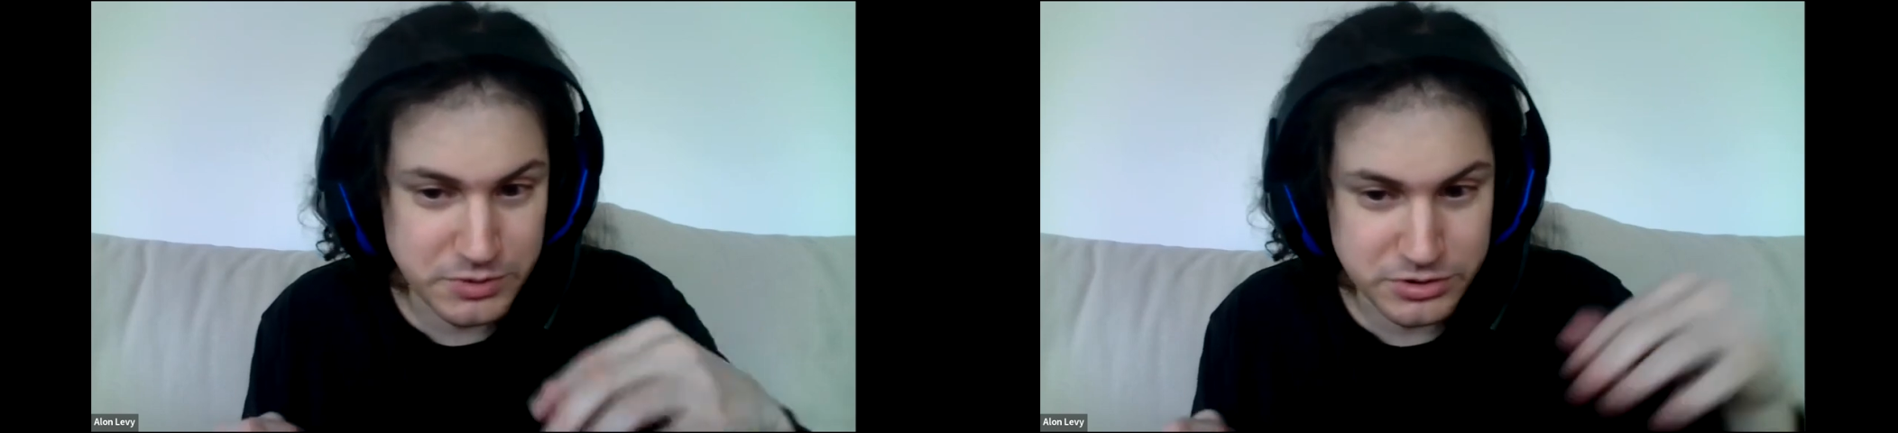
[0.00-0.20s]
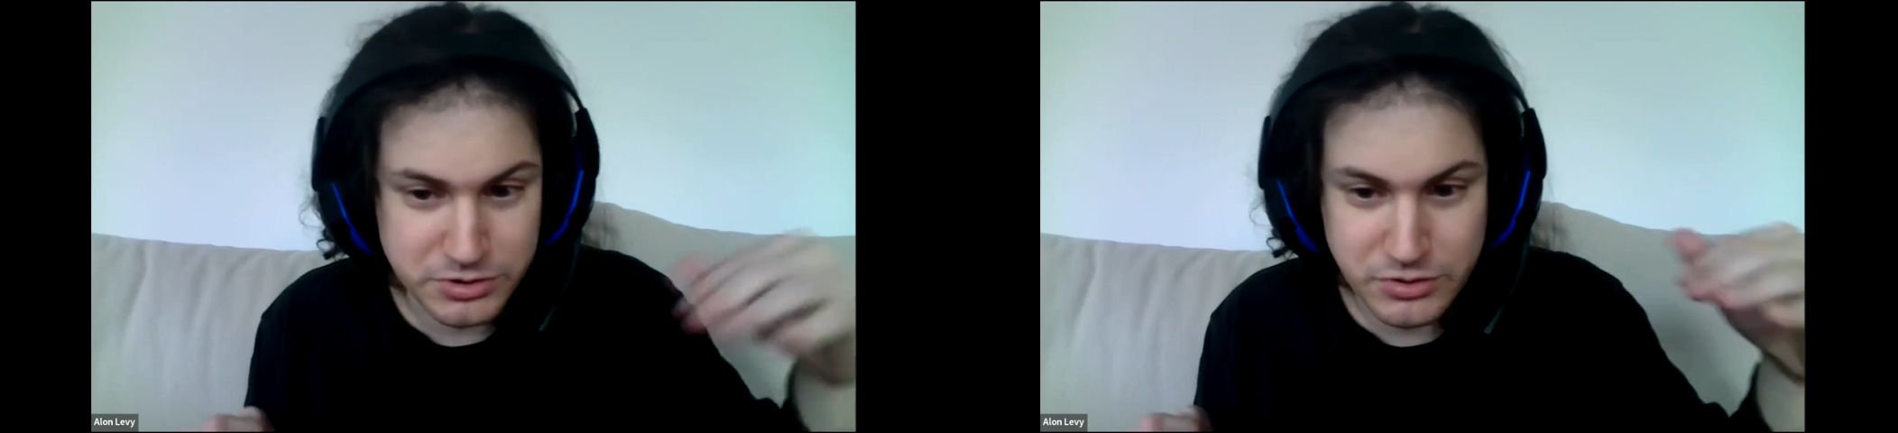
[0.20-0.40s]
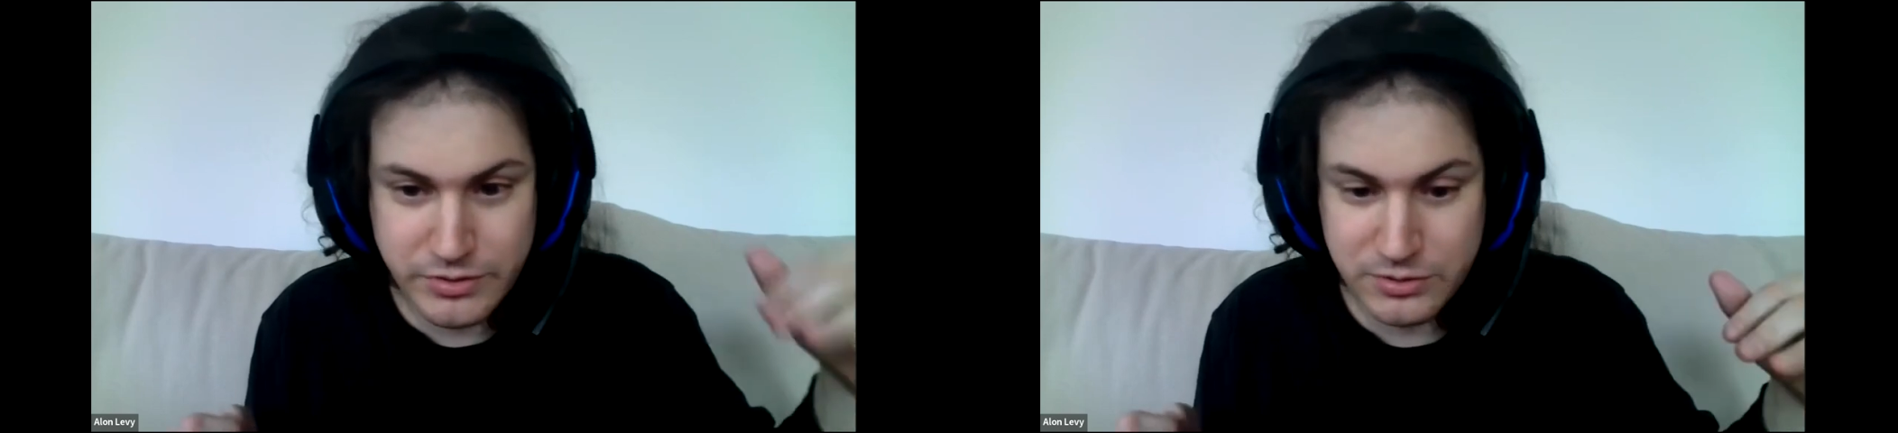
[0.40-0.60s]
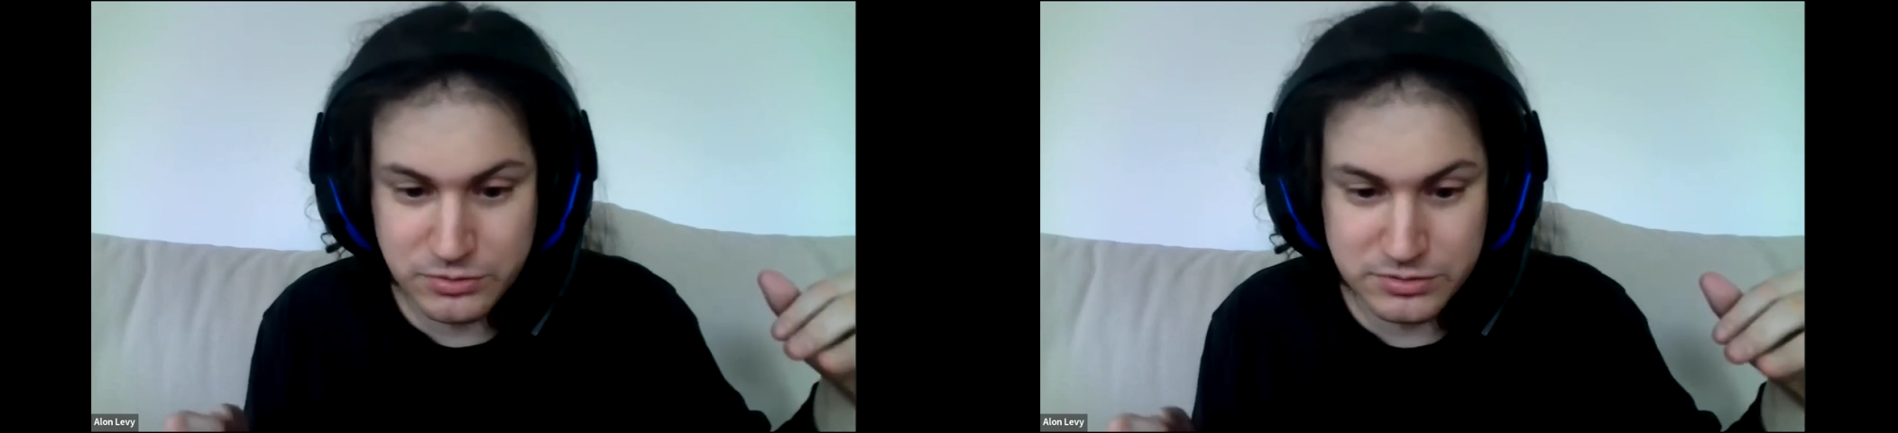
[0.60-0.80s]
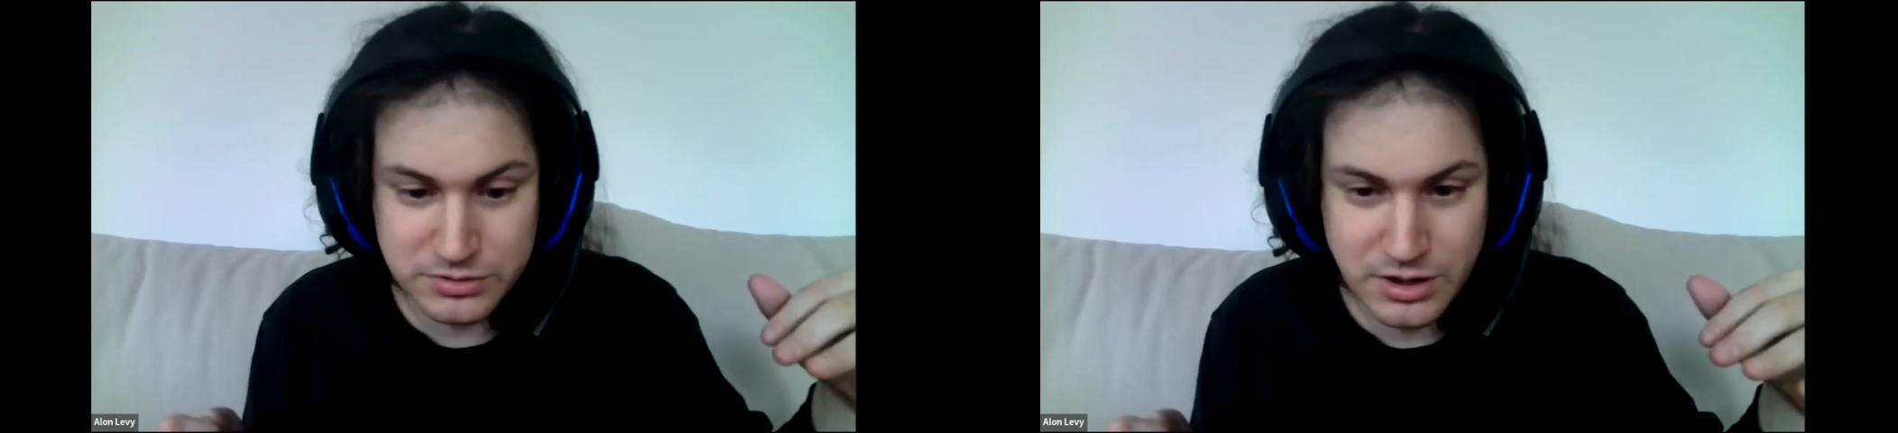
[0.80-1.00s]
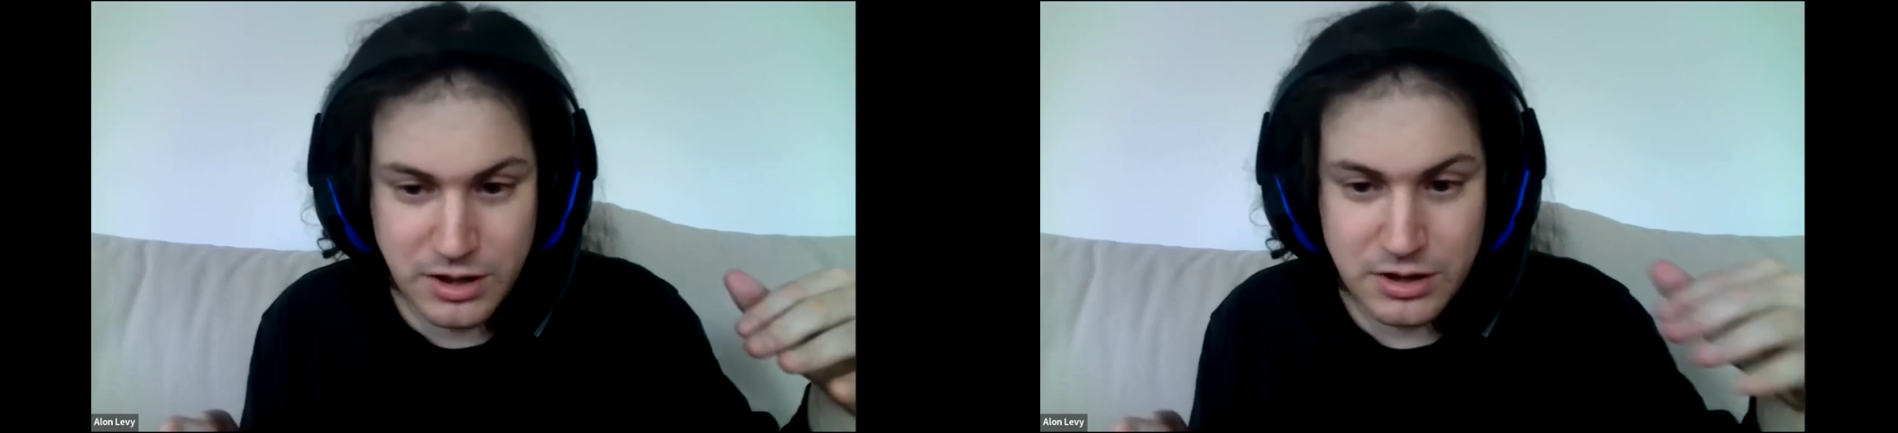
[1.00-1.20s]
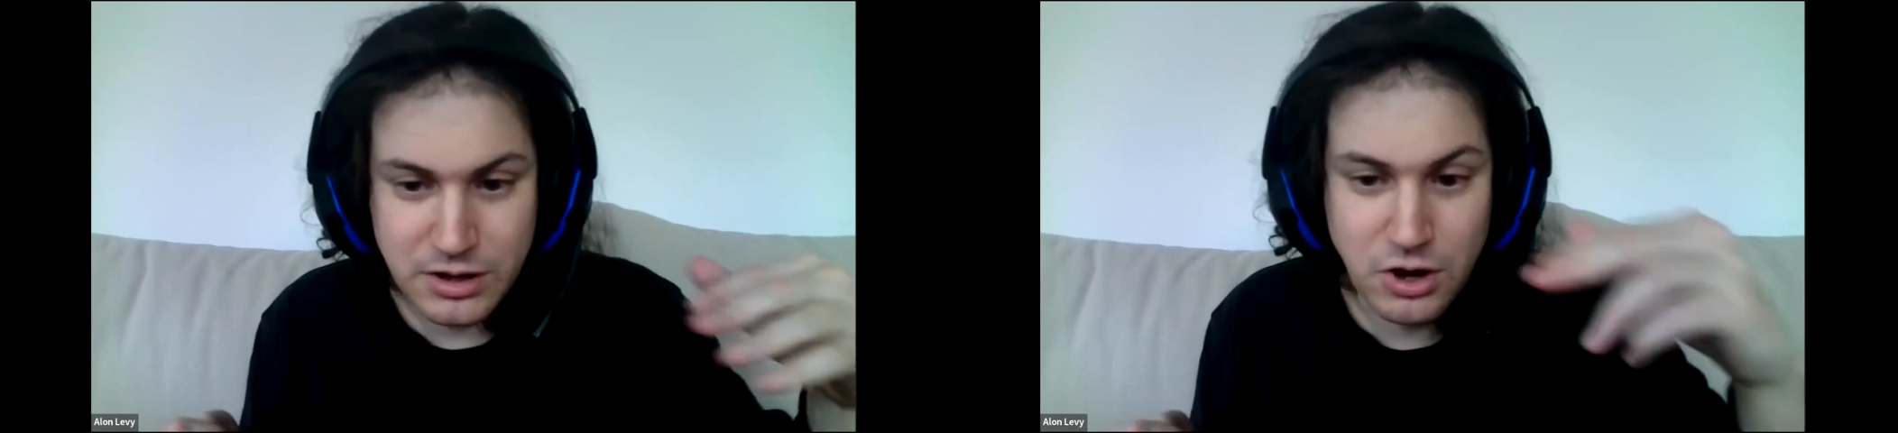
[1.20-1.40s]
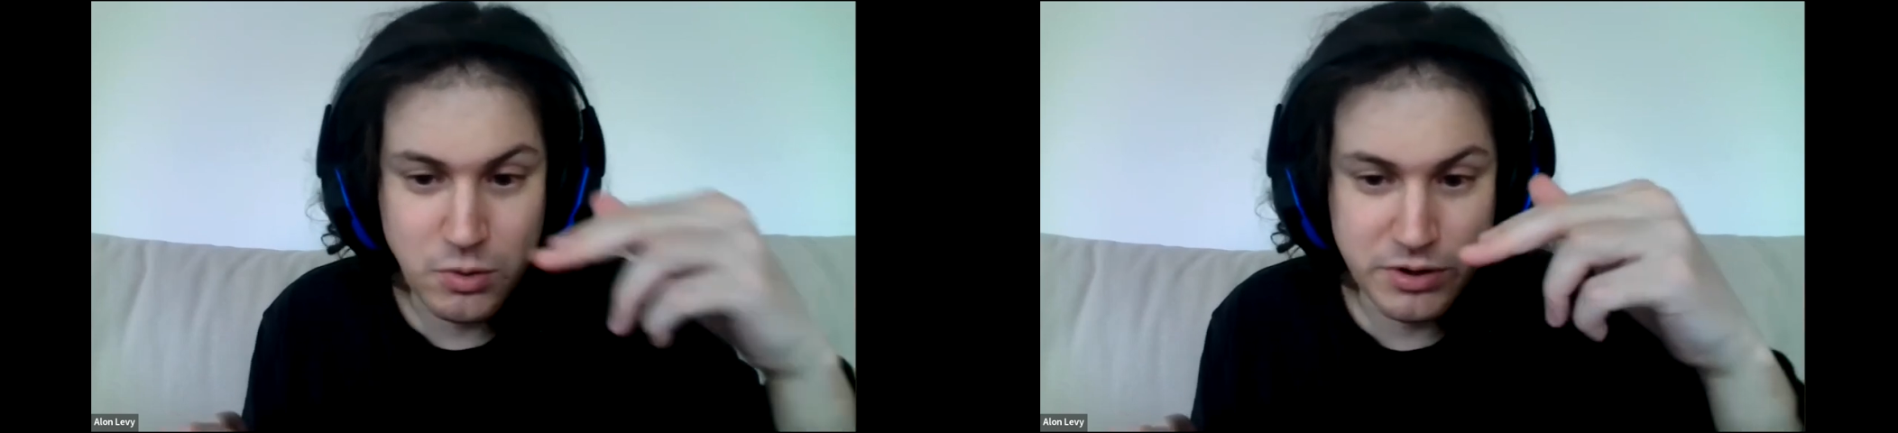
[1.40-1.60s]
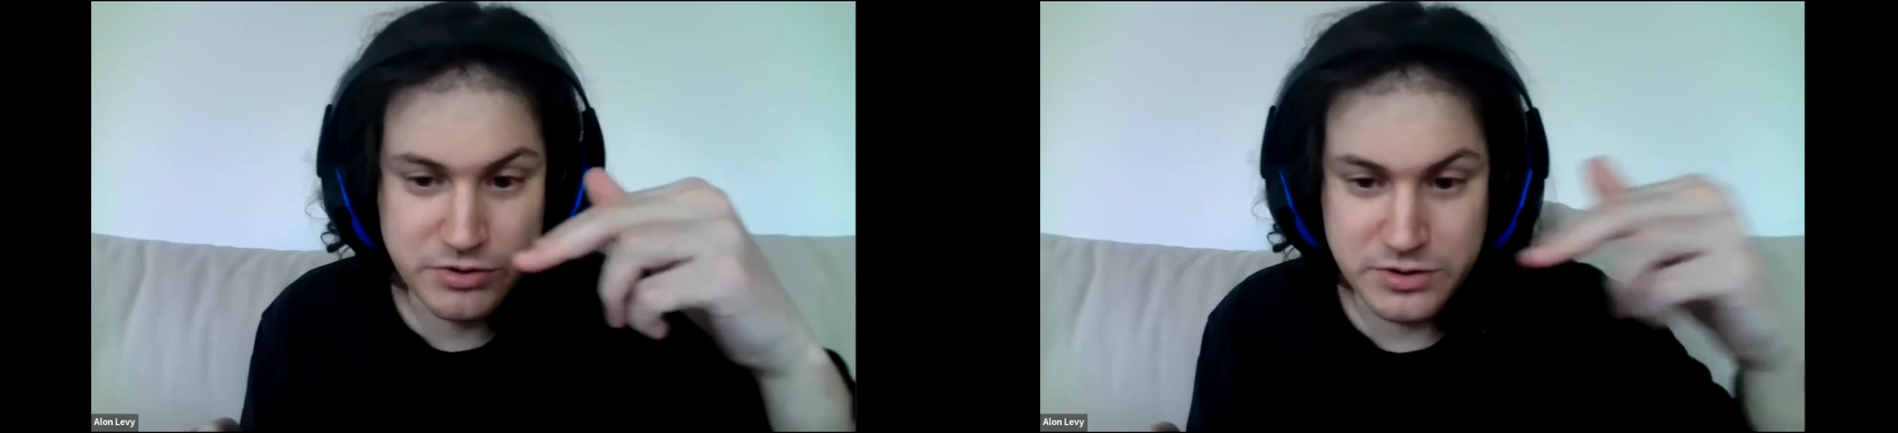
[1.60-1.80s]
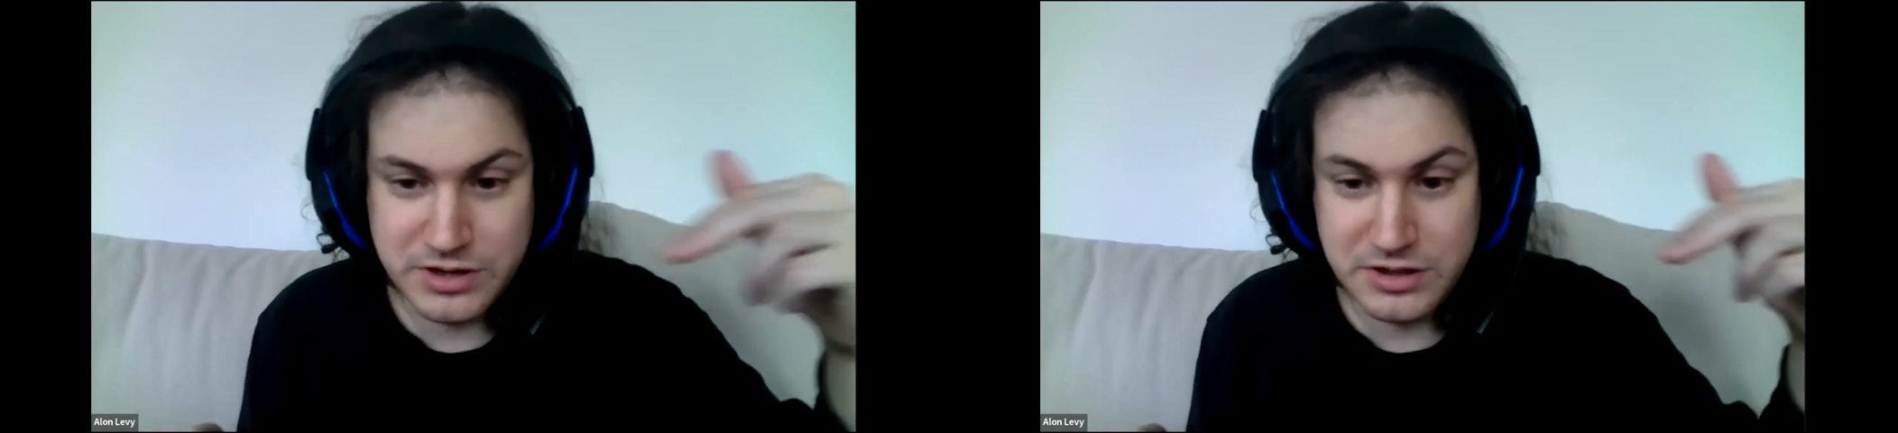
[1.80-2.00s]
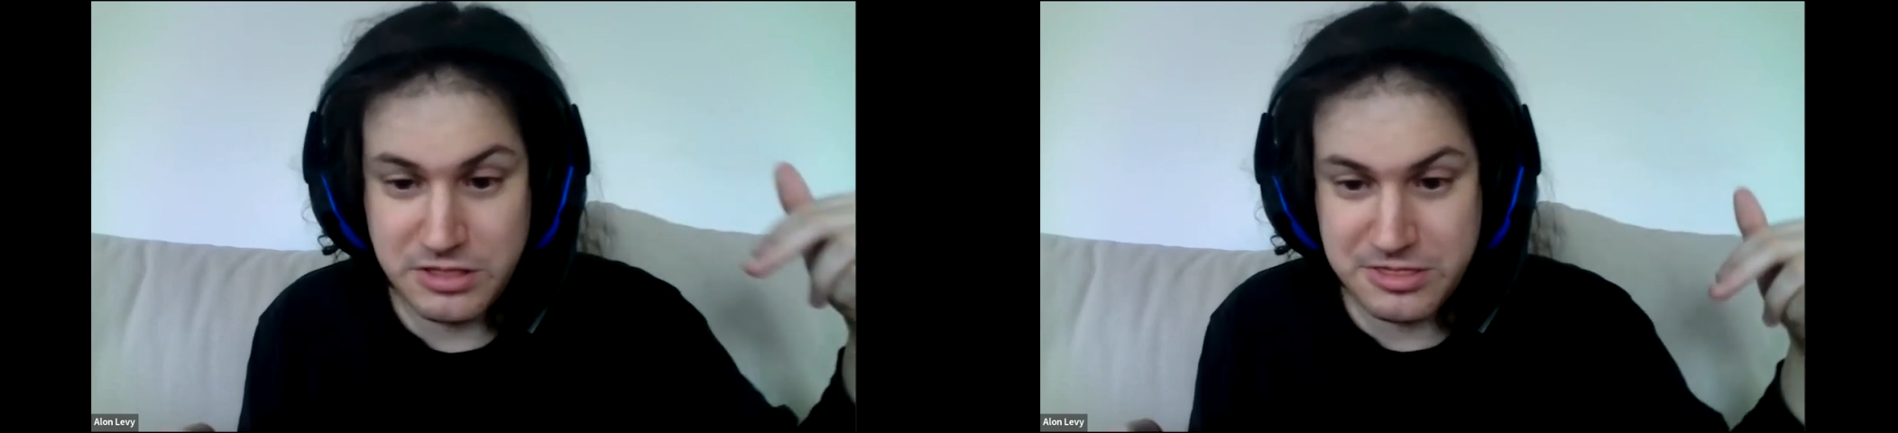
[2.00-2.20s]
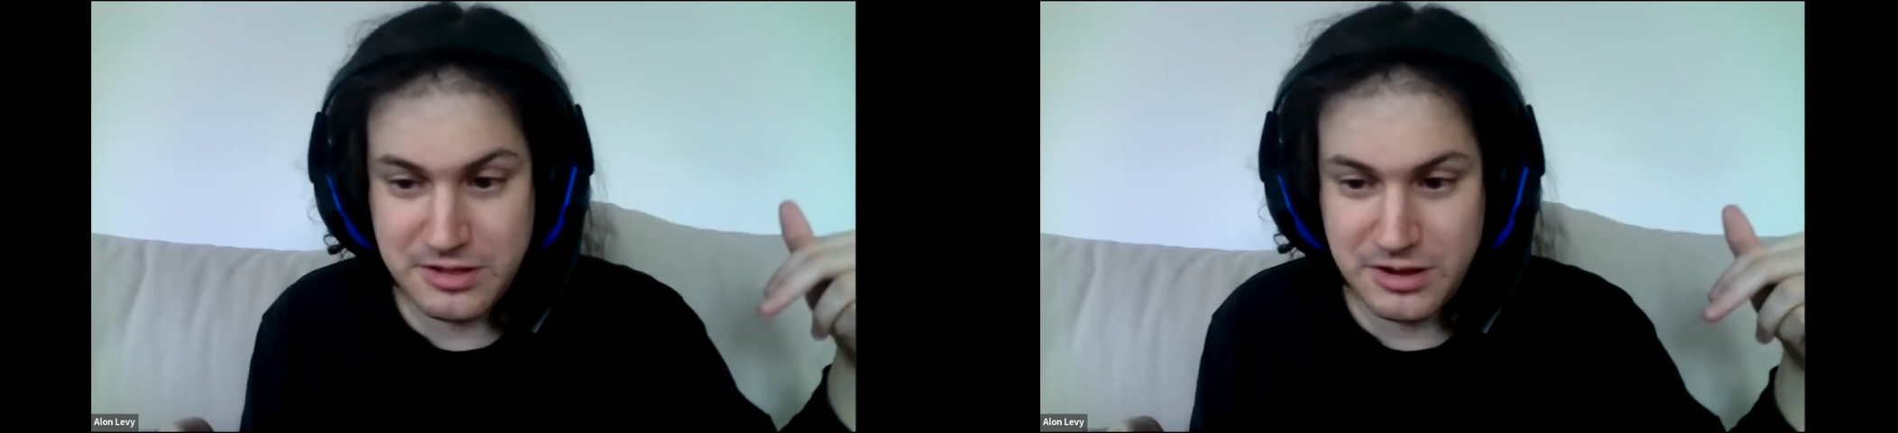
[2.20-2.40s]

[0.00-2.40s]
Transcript: underground go underneath